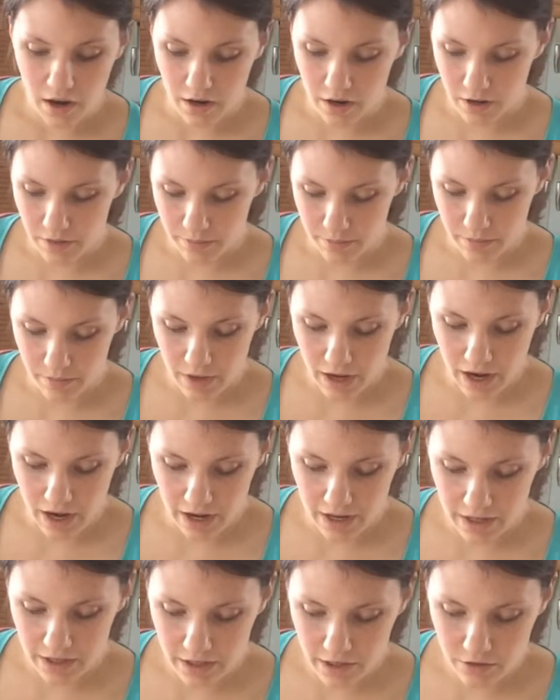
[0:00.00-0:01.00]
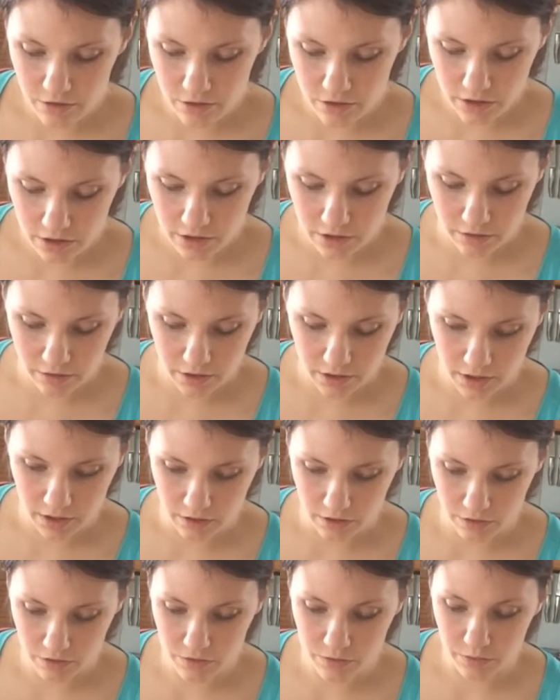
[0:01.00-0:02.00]
I usually only
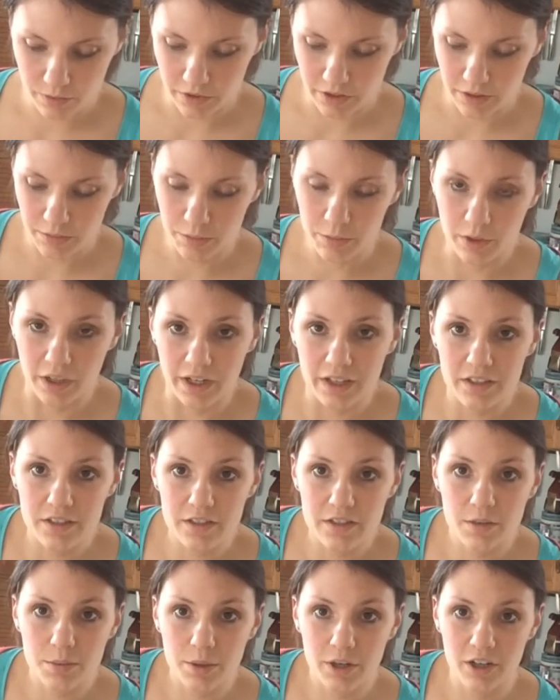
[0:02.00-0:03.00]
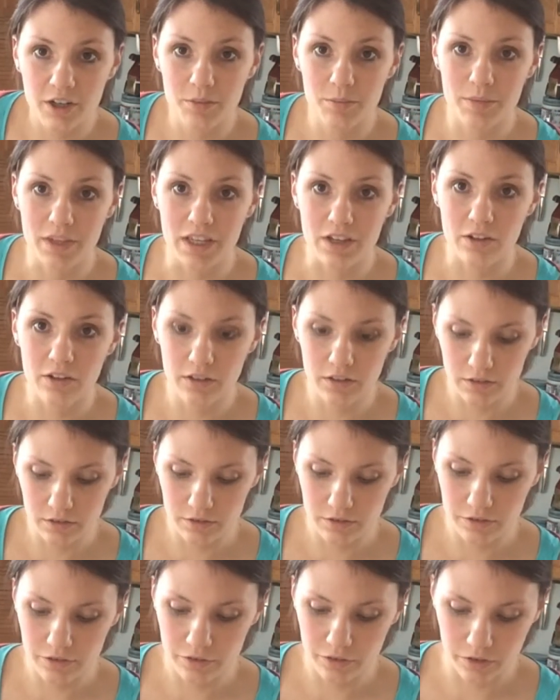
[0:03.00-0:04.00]
use 1 breast per meal
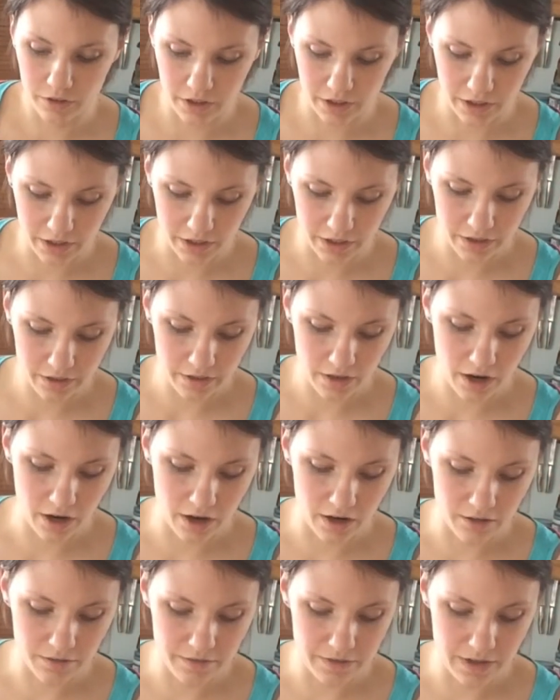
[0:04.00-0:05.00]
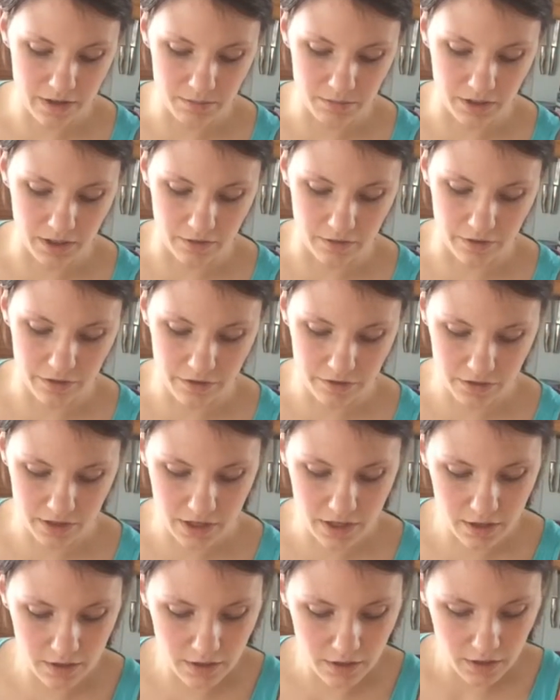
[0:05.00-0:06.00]
for our family of
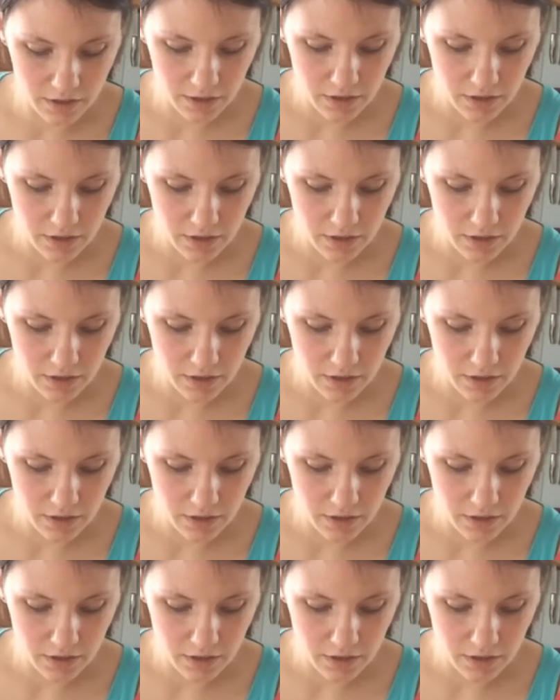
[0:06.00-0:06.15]
3.